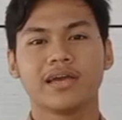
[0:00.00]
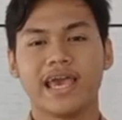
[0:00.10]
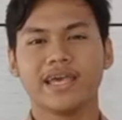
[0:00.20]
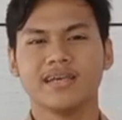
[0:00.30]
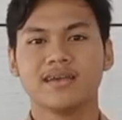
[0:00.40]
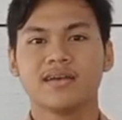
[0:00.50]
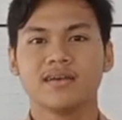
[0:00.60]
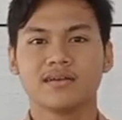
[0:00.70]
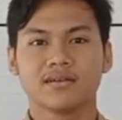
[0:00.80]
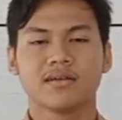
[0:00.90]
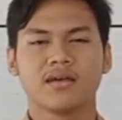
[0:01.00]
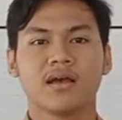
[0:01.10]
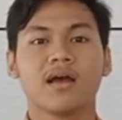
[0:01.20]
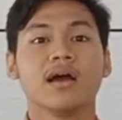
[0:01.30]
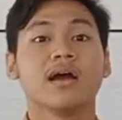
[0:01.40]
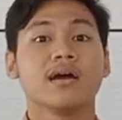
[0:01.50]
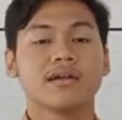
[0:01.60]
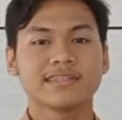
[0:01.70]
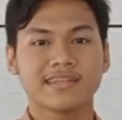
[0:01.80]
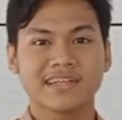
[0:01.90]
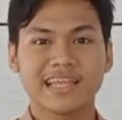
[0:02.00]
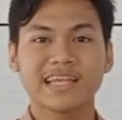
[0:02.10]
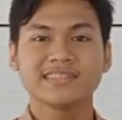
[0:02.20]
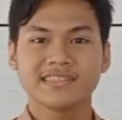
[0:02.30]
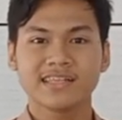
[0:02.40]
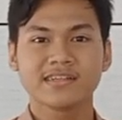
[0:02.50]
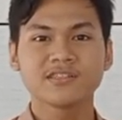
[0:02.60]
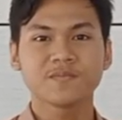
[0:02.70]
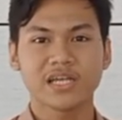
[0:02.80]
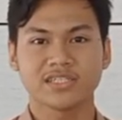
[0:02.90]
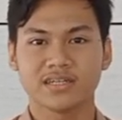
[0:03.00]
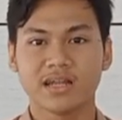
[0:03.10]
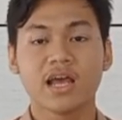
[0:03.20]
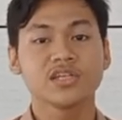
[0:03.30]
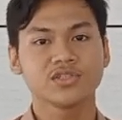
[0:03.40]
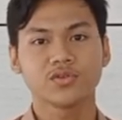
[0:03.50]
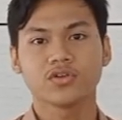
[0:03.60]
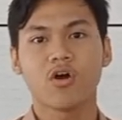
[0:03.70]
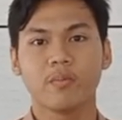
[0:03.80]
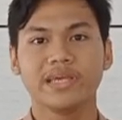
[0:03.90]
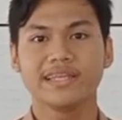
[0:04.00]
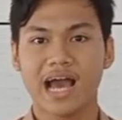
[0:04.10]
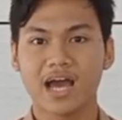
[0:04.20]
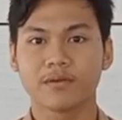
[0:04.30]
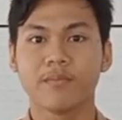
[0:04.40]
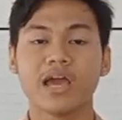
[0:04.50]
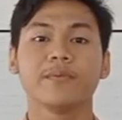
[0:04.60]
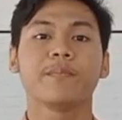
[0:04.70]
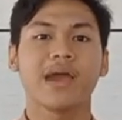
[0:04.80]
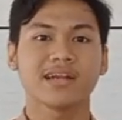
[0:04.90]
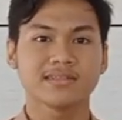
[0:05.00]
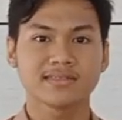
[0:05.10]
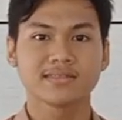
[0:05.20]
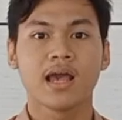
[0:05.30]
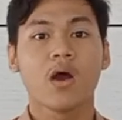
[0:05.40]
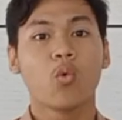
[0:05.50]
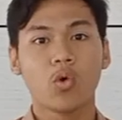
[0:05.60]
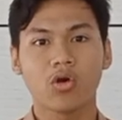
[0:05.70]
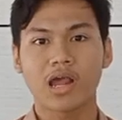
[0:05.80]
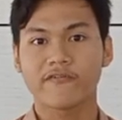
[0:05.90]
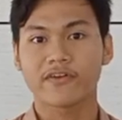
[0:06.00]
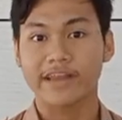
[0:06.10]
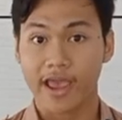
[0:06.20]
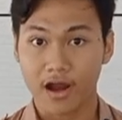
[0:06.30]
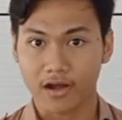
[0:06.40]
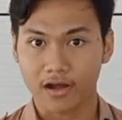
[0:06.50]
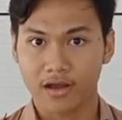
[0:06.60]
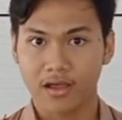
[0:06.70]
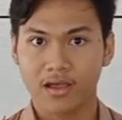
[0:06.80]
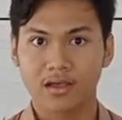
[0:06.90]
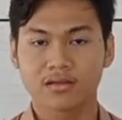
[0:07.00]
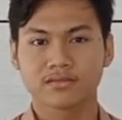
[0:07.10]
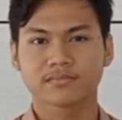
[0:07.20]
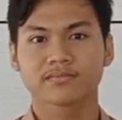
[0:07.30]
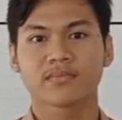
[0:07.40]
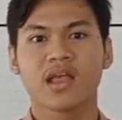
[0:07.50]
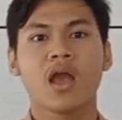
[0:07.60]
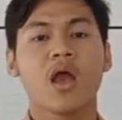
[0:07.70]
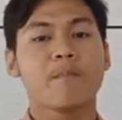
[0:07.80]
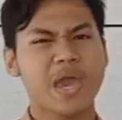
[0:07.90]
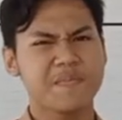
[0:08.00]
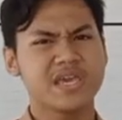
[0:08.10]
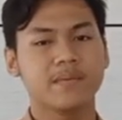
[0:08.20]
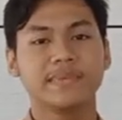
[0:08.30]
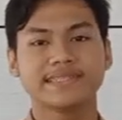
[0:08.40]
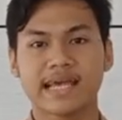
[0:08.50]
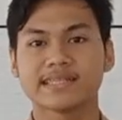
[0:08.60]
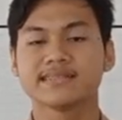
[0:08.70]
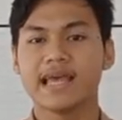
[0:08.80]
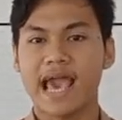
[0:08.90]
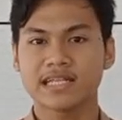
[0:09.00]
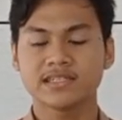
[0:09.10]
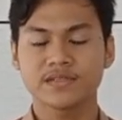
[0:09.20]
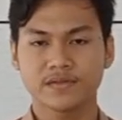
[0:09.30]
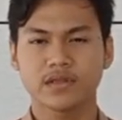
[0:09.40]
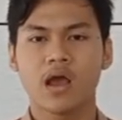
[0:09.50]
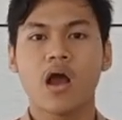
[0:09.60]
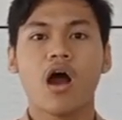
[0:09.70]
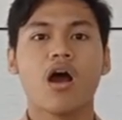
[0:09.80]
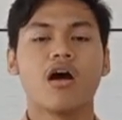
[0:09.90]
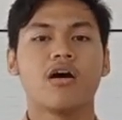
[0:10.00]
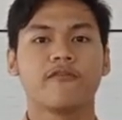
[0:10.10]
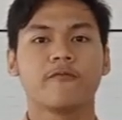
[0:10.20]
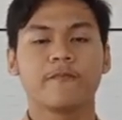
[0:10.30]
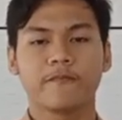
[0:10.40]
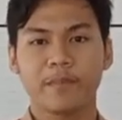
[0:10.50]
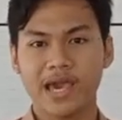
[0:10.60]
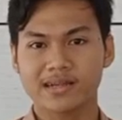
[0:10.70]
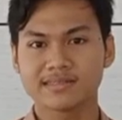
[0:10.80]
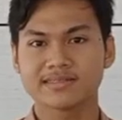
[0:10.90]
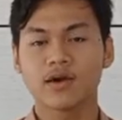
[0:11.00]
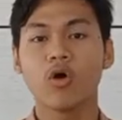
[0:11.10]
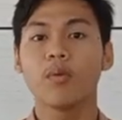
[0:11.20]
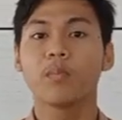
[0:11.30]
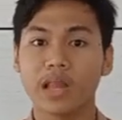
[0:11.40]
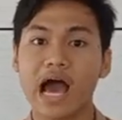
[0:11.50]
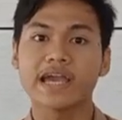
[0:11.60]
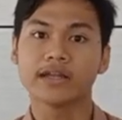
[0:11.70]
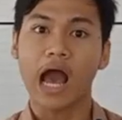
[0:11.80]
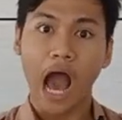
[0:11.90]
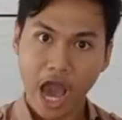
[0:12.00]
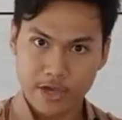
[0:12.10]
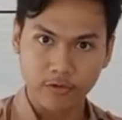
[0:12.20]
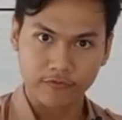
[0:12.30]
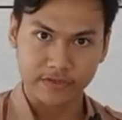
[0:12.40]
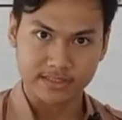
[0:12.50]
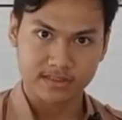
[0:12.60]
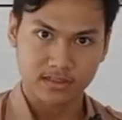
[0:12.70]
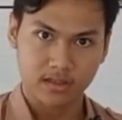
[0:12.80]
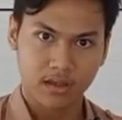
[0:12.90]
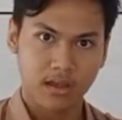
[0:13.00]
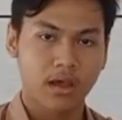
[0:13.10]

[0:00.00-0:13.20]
Okay, restricting children's passion should not be done by parents, whoever they are. Maybe besides the attitude of parents who apply an iron fist.